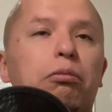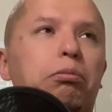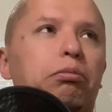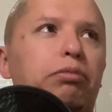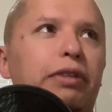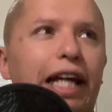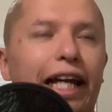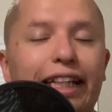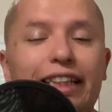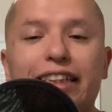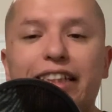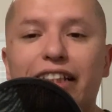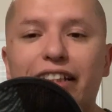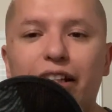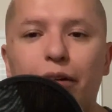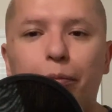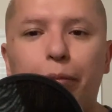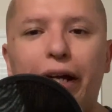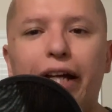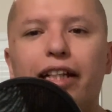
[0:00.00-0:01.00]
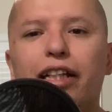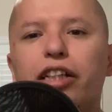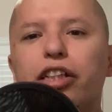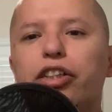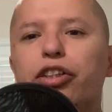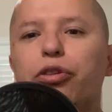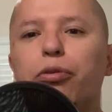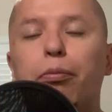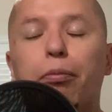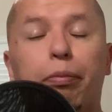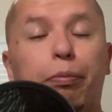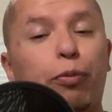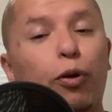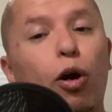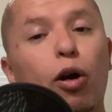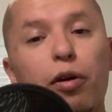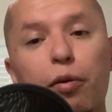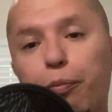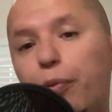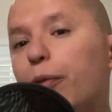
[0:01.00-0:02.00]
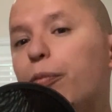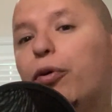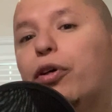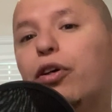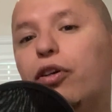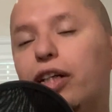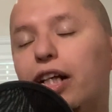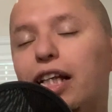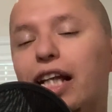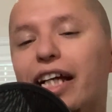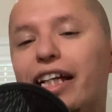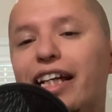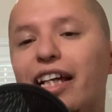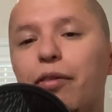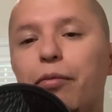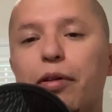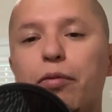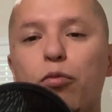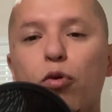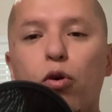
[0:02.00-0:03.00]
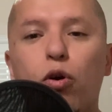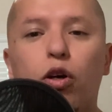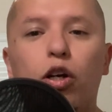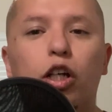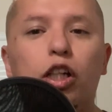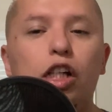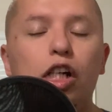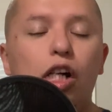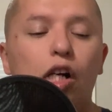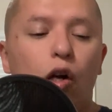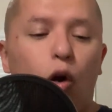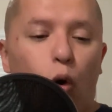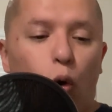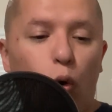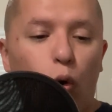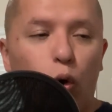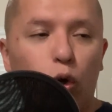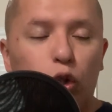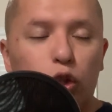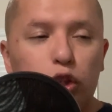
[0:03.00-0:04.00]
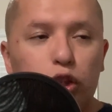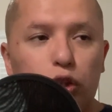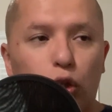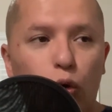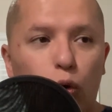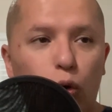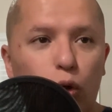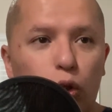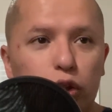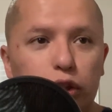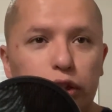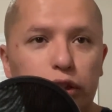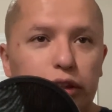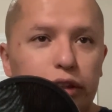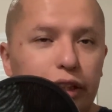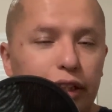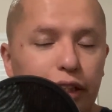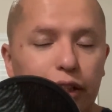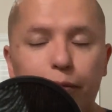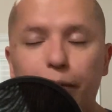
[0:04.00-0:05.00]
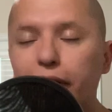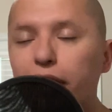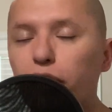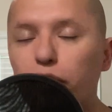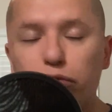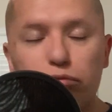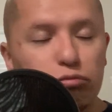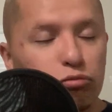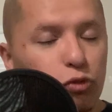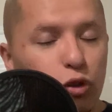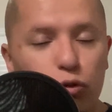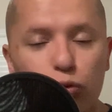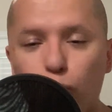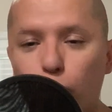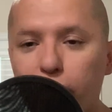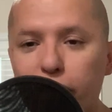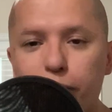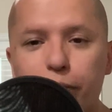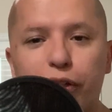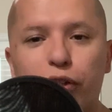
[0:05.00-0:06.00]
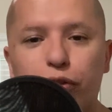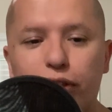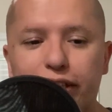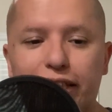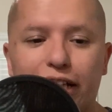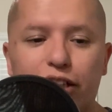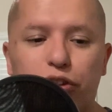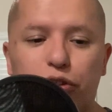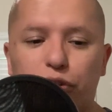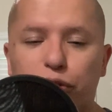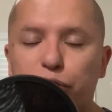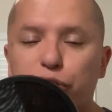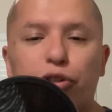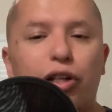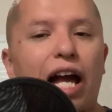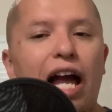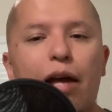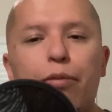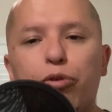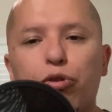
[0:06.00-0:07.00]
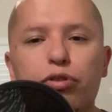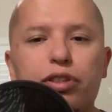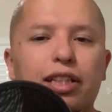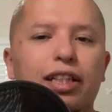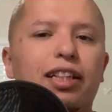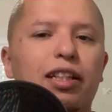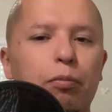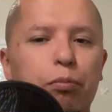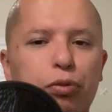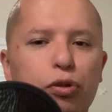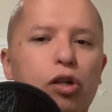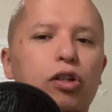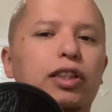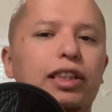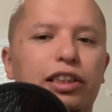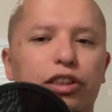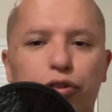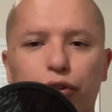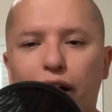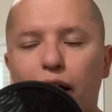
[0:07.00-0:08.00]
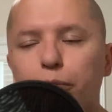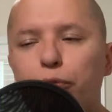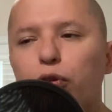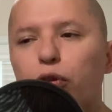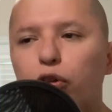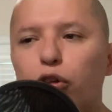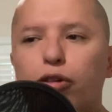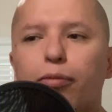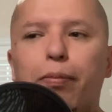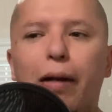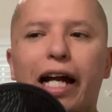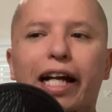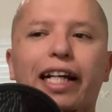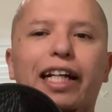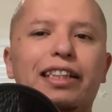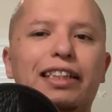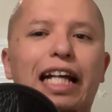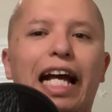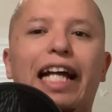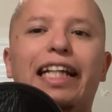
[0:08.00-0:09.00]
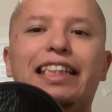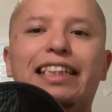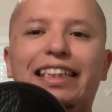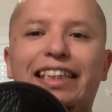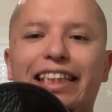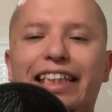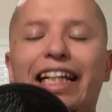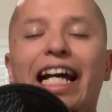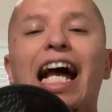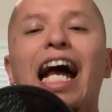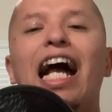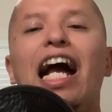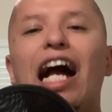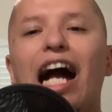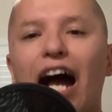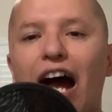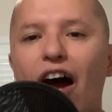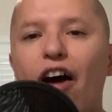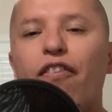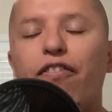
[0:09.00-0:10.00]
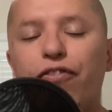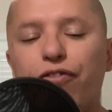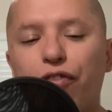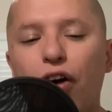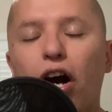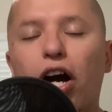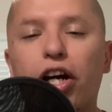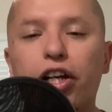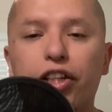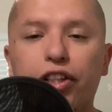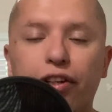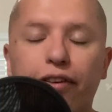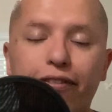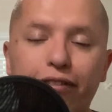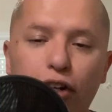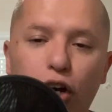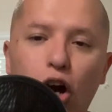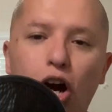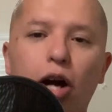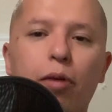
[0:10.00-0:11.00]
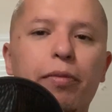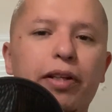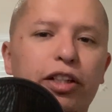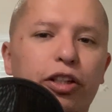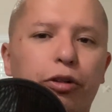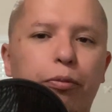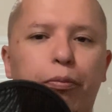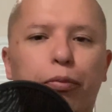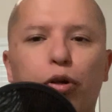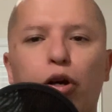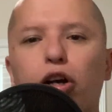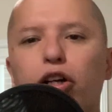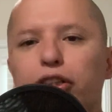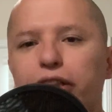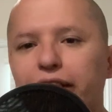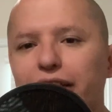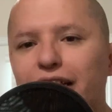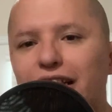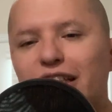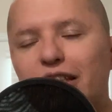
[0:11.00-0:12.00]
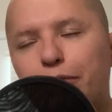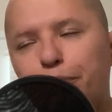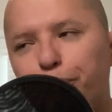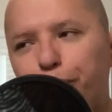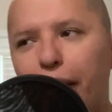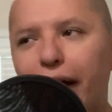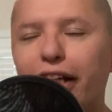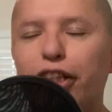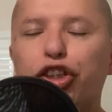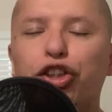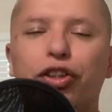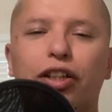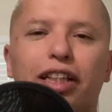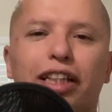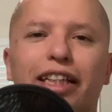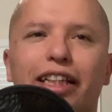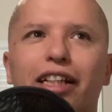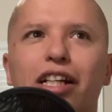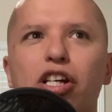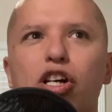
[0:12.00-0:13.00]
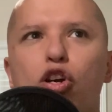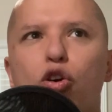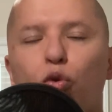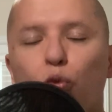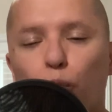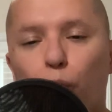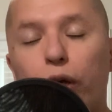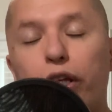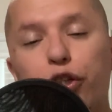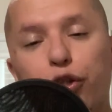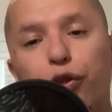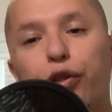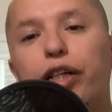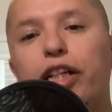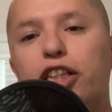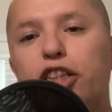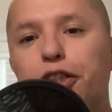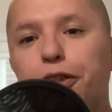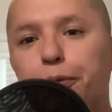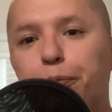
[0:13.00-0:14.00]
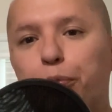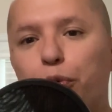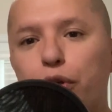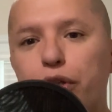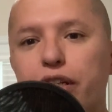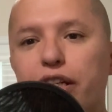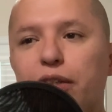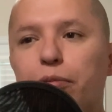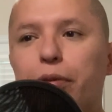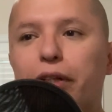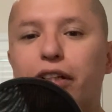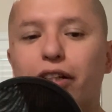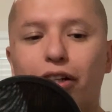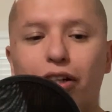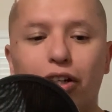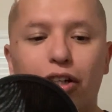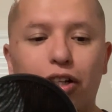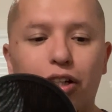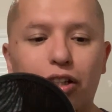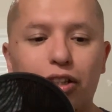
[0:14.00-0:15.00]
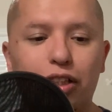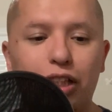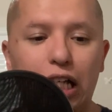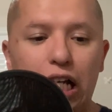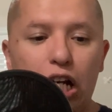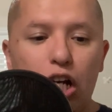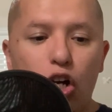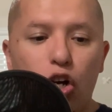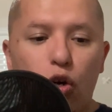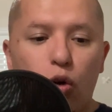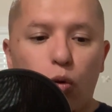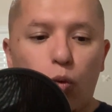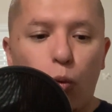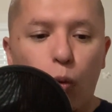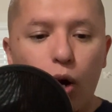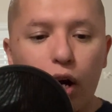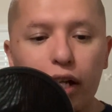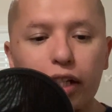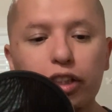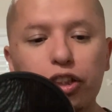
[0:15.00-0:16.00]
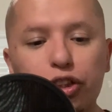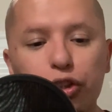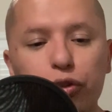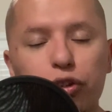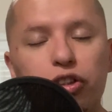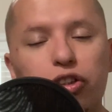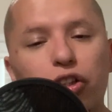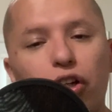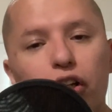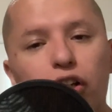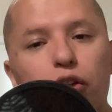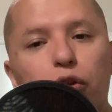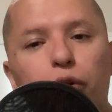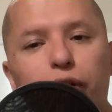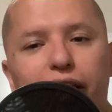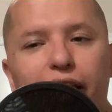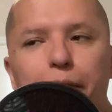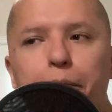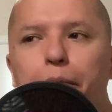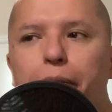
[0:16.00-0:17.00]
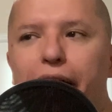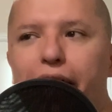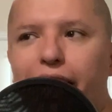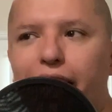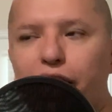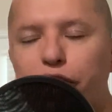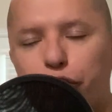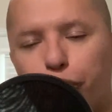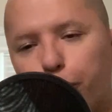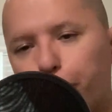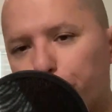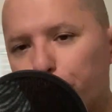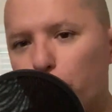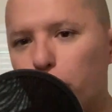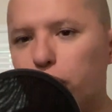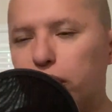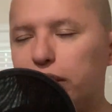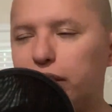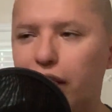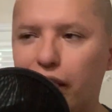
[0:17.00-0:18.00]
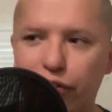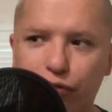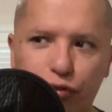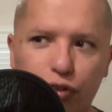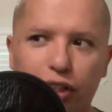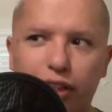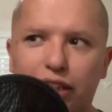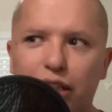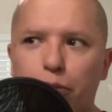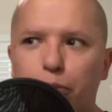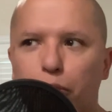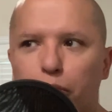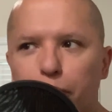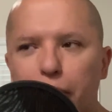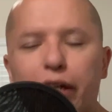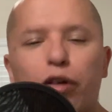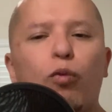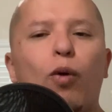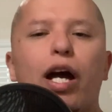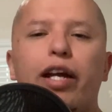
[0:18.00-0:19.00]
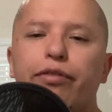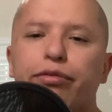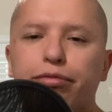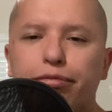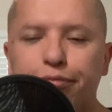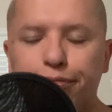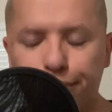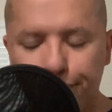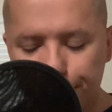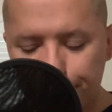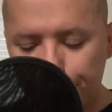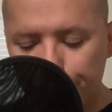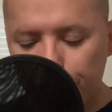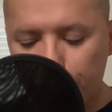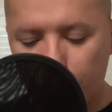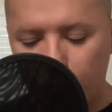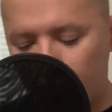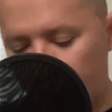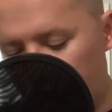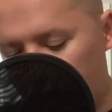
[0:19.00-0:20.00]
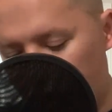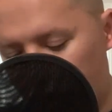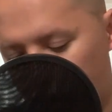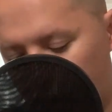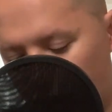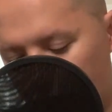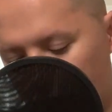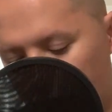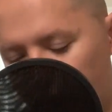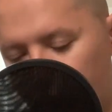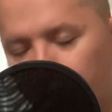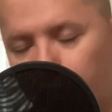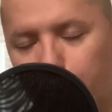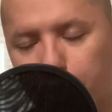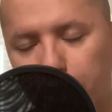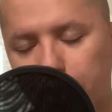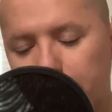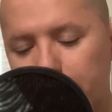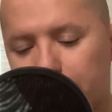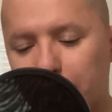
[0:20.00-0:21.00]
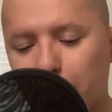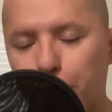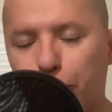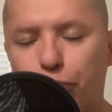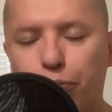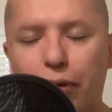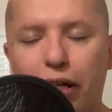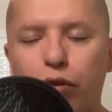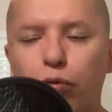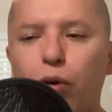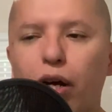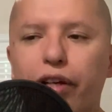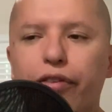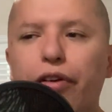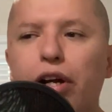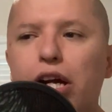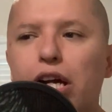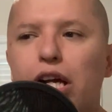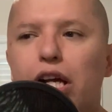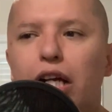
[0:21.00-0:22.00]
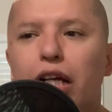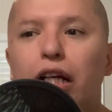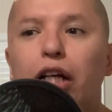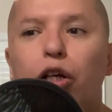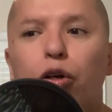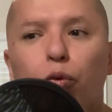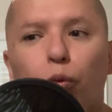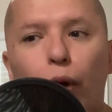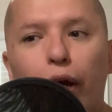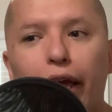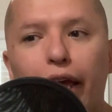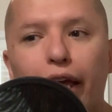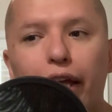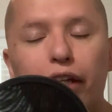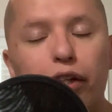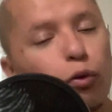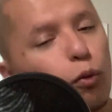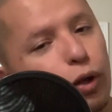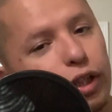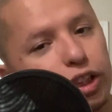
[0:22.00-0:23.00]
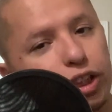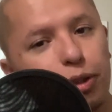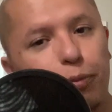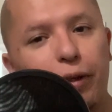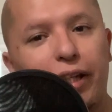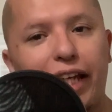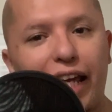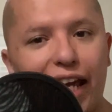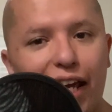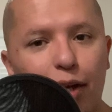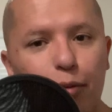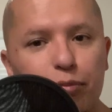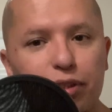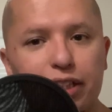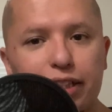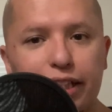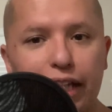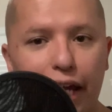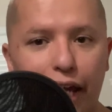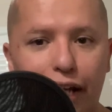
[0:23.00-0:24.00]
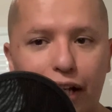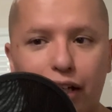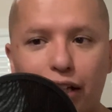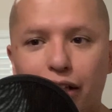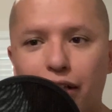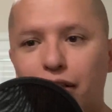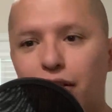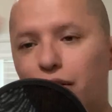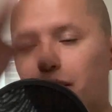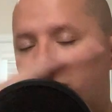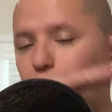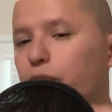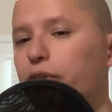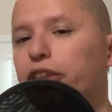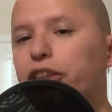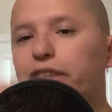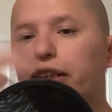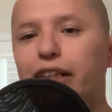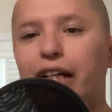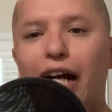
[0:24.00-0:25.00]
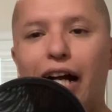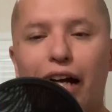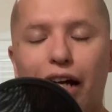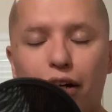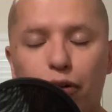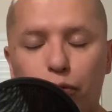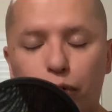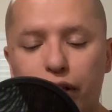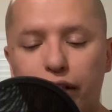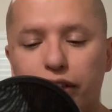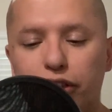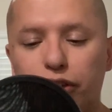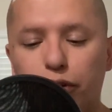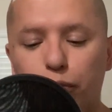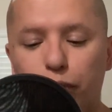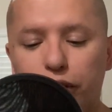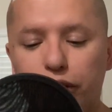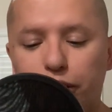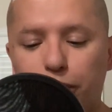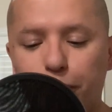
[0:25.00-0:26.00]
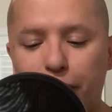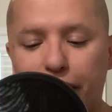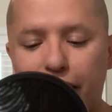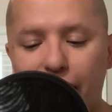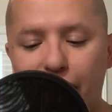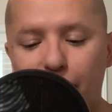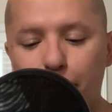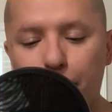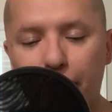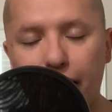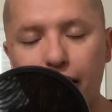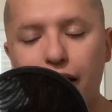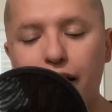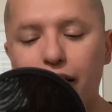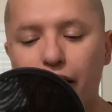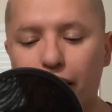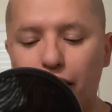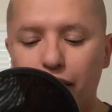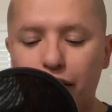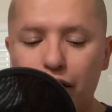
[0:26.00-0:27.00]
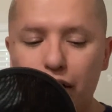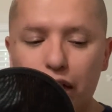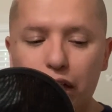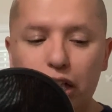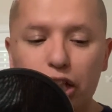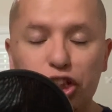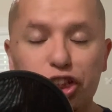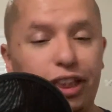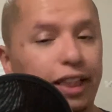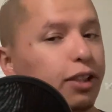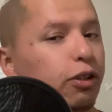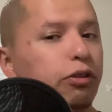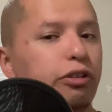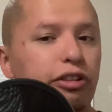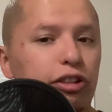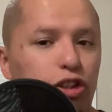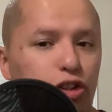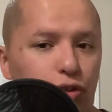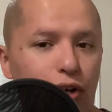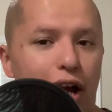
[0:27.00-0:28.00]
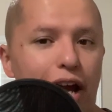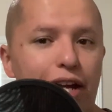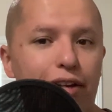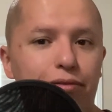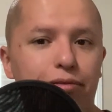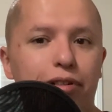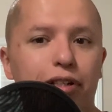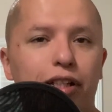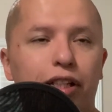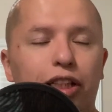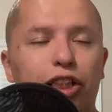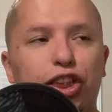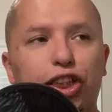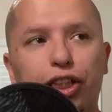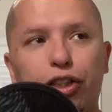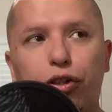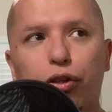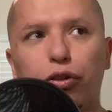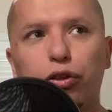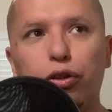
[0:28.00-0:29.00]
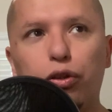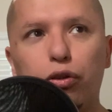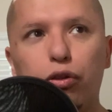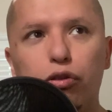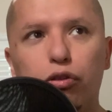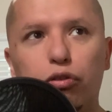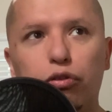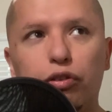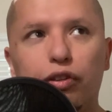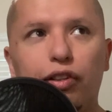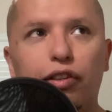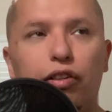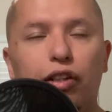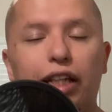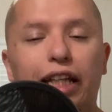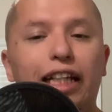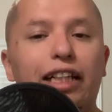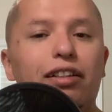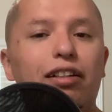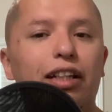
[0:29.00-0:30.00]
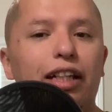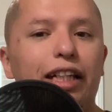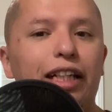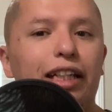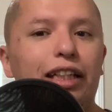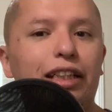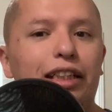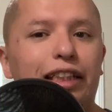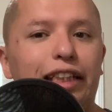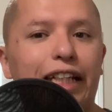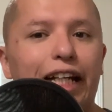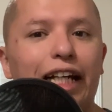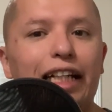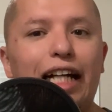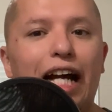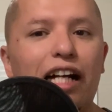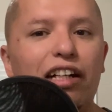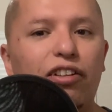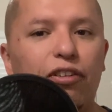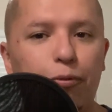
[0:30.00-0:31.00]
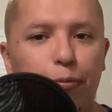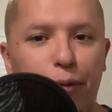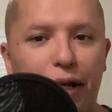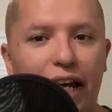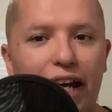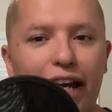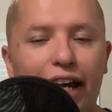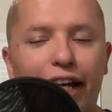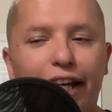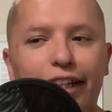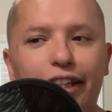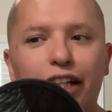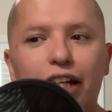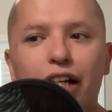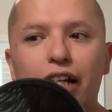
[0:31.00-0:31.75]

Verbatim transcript: tasting it better you probably people are gonna like it even more or or even on on whatever you decide to do you have to see the progress you have to look back and and see how far you've come in your progress especially when you're a spoonie because once you start looking back at your progress like for example my wife like i'm gonna give you this example my wife when when she became sick when she got when when she became ill she couldn't drive. She couldn't literally get out of bed.